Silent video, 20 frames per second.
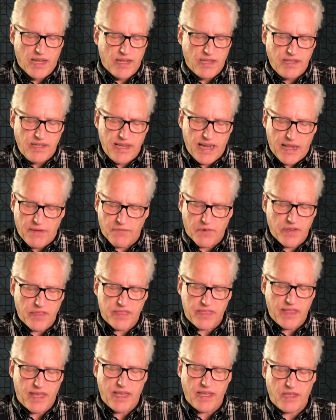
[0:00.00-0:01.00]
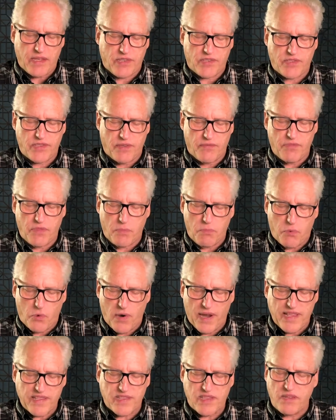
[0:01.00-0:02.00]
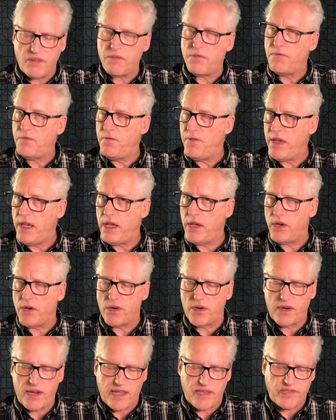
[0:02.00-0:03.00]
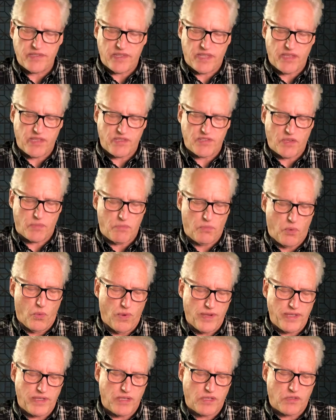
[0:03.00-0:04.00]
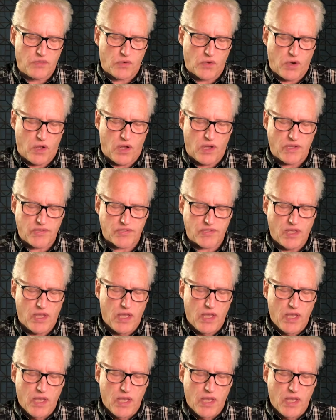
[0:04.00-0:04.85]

never thinks of the present fear as his appointed cross,